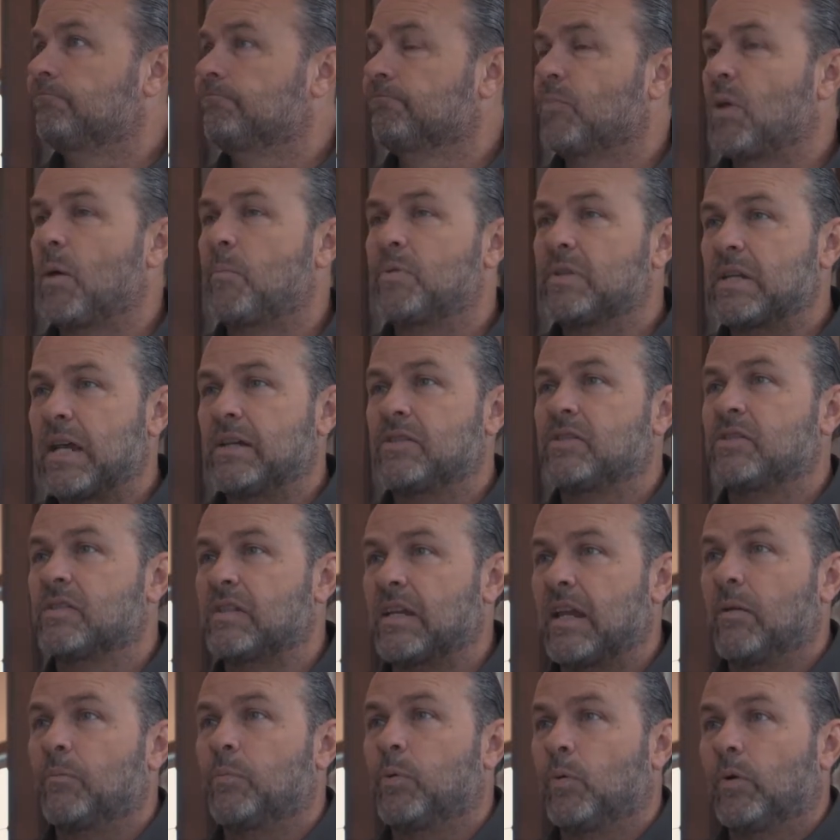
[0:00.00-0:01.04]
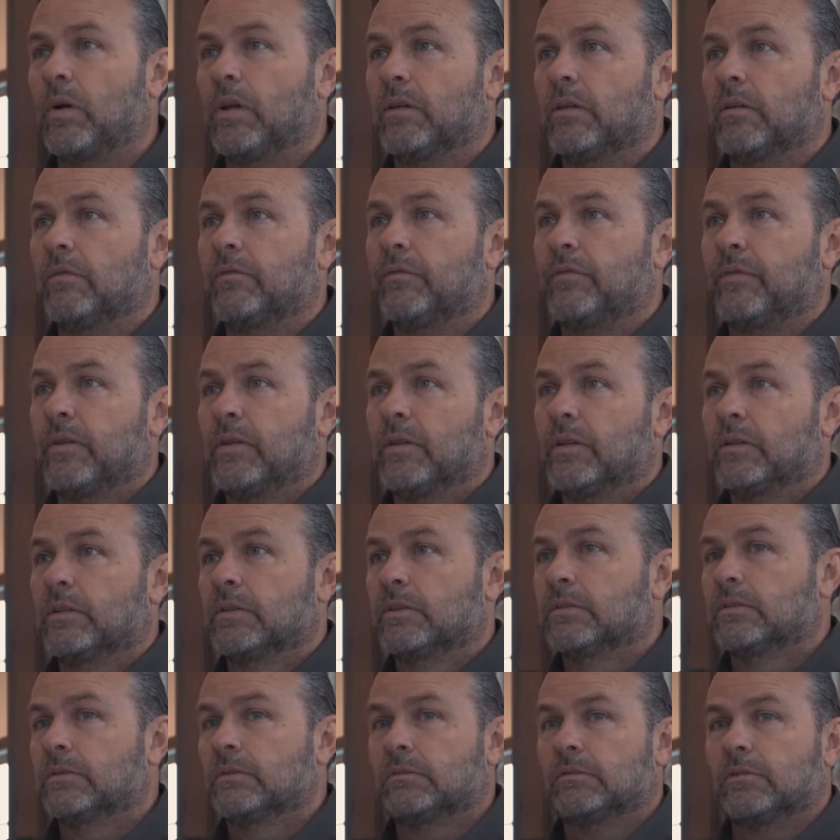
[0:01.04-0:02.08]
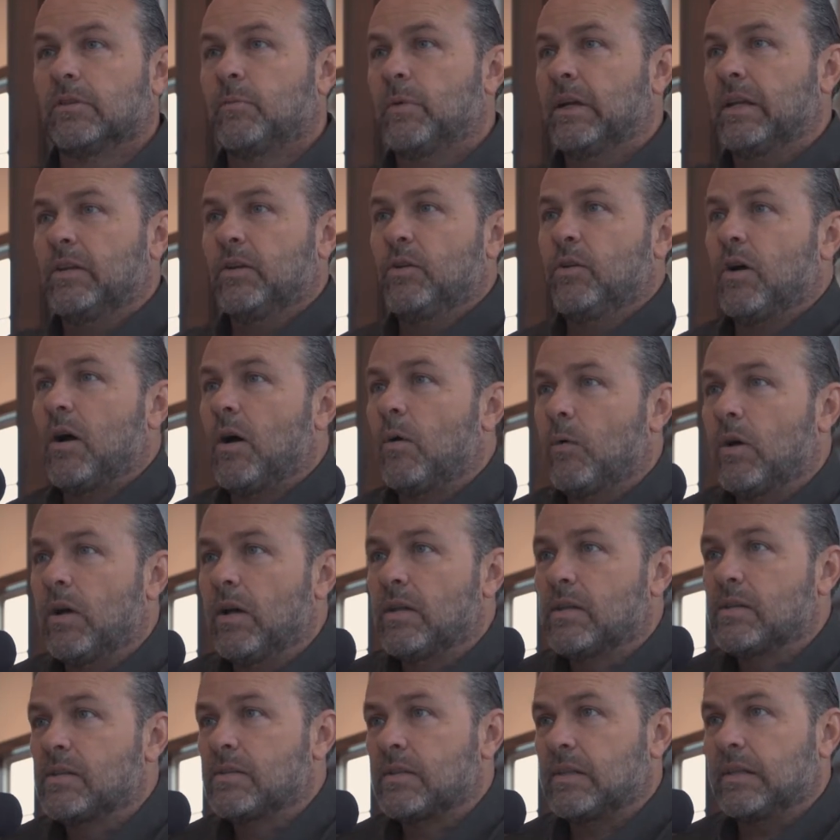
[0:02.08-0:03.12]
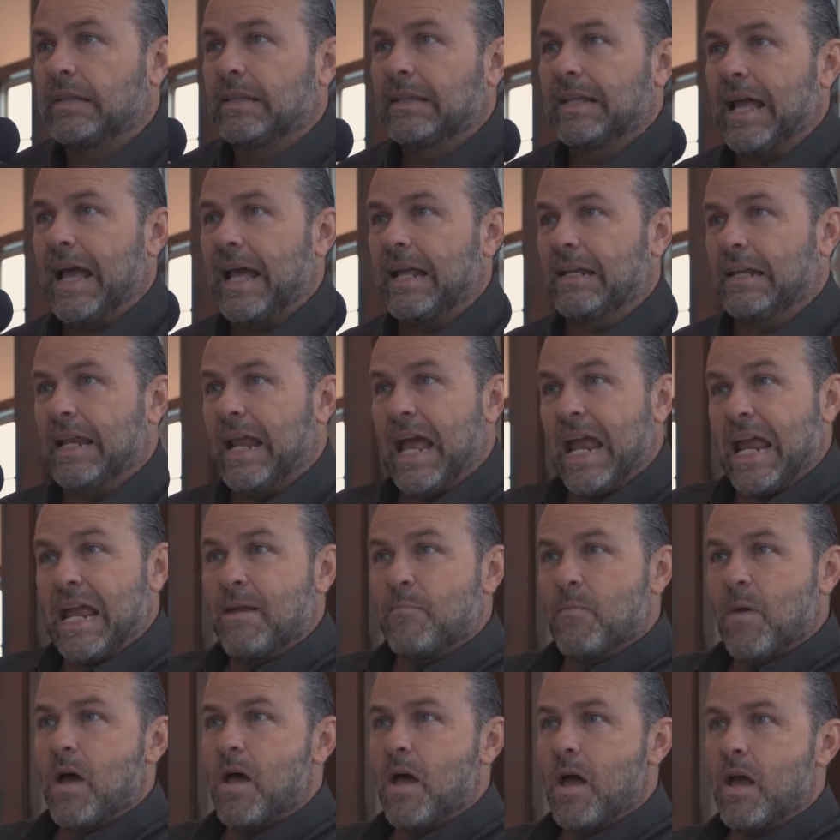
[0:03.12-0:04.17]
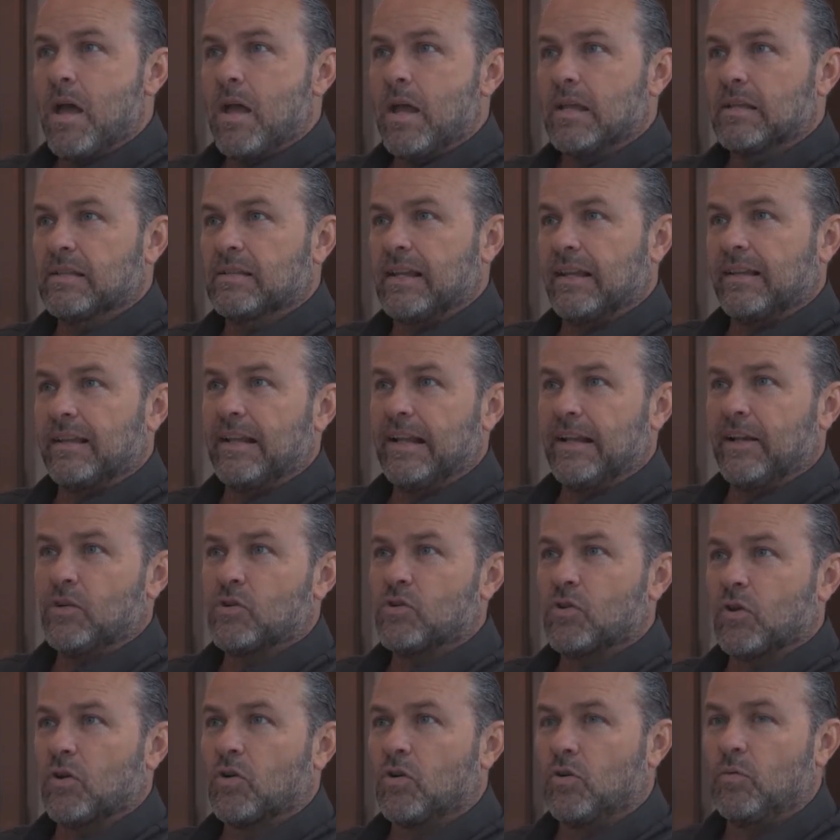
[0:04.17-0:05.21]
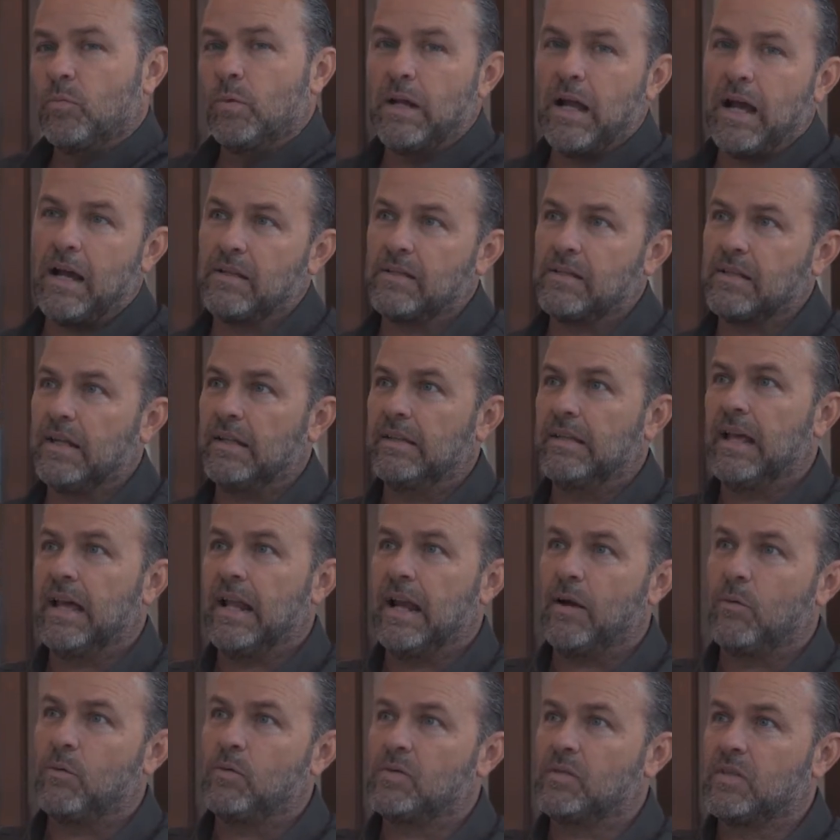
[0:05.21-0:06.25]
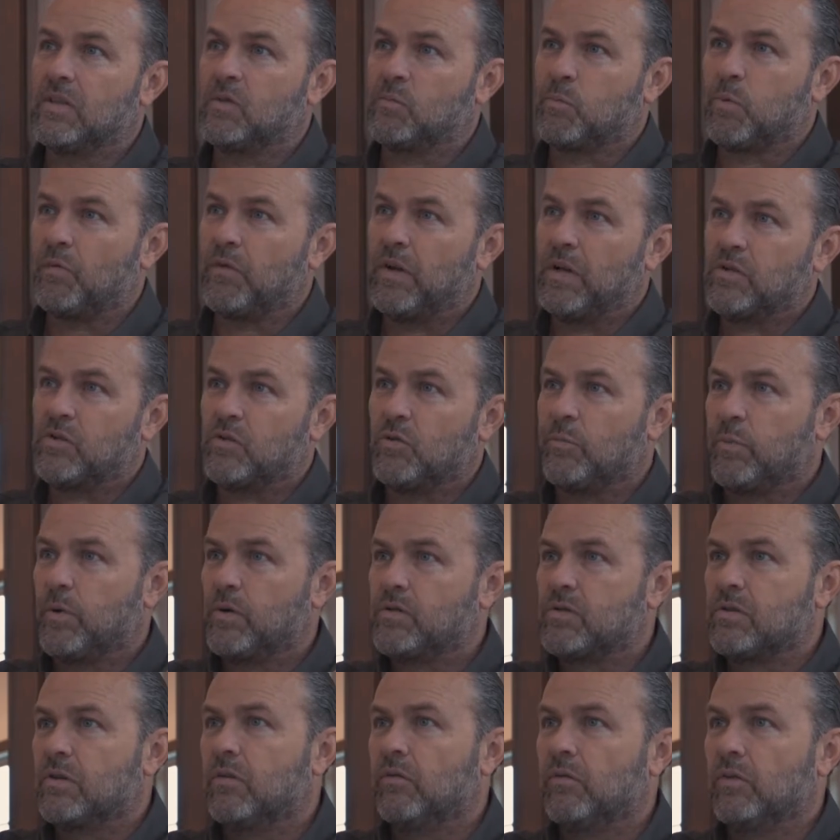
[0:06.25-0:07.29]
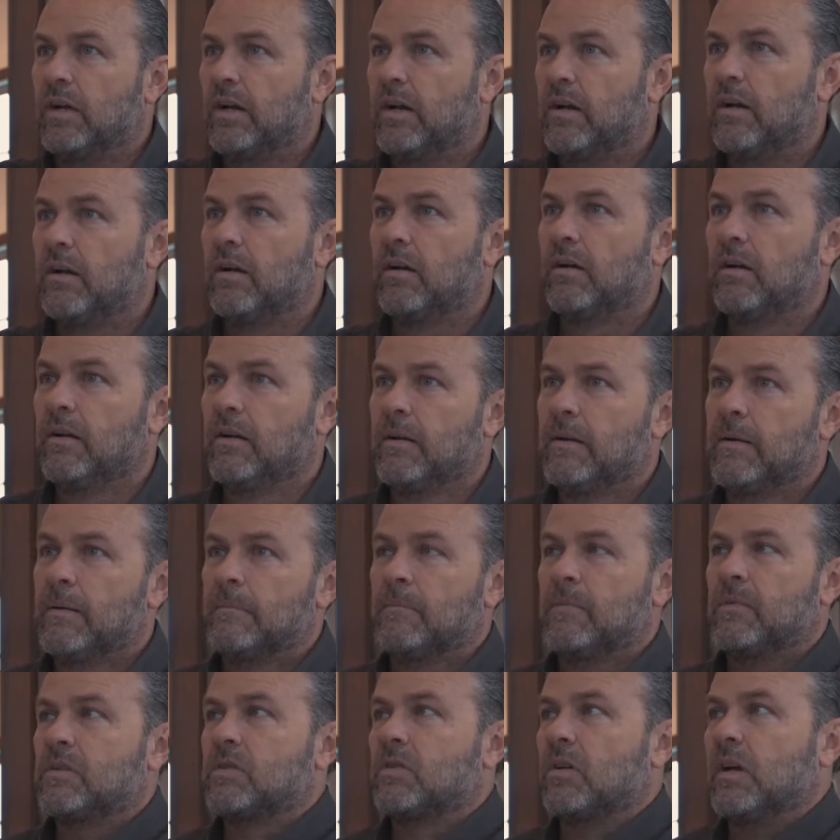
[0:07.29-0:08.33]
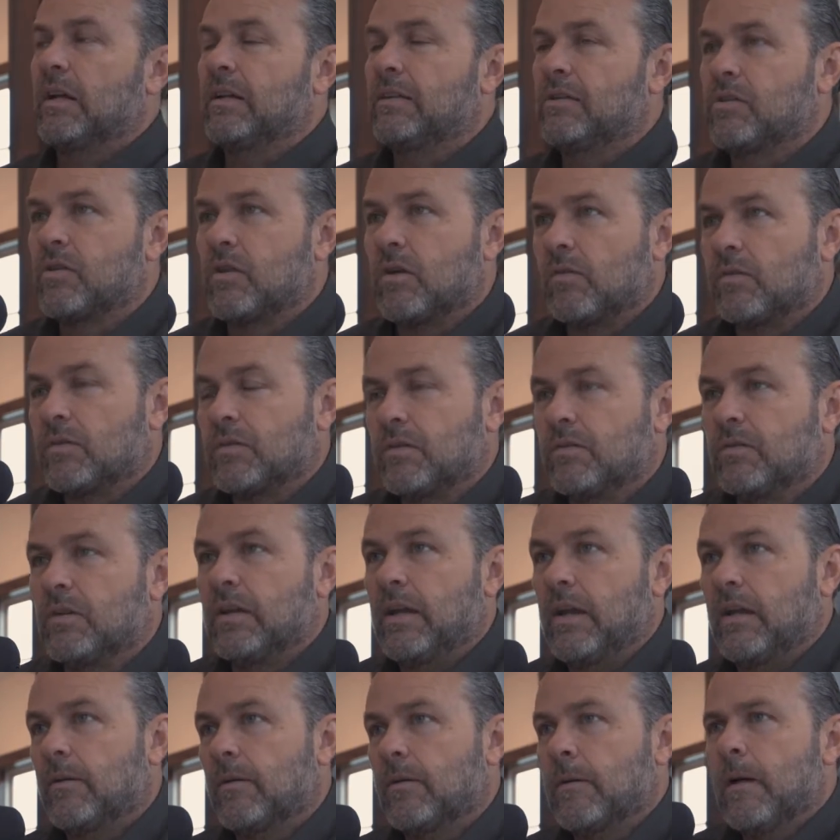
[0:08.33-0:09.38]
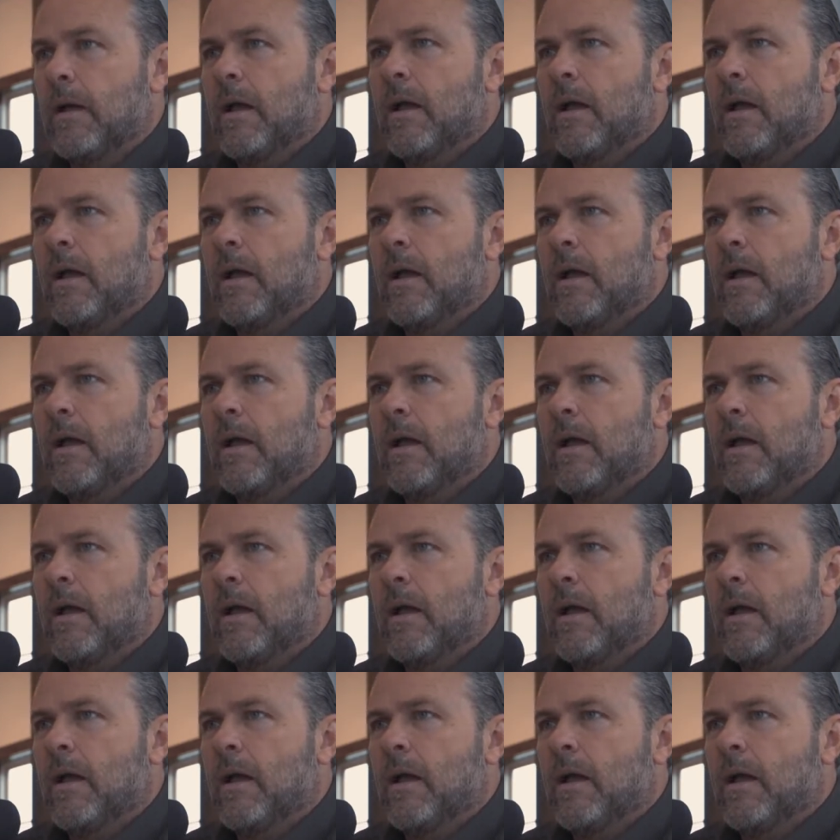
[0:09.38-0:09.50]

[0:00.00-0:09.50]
reputation standpoint of nobody knew who I was in that name inside that inner circle, but outside that, I was this professional person over here. And so I had to draw the two together.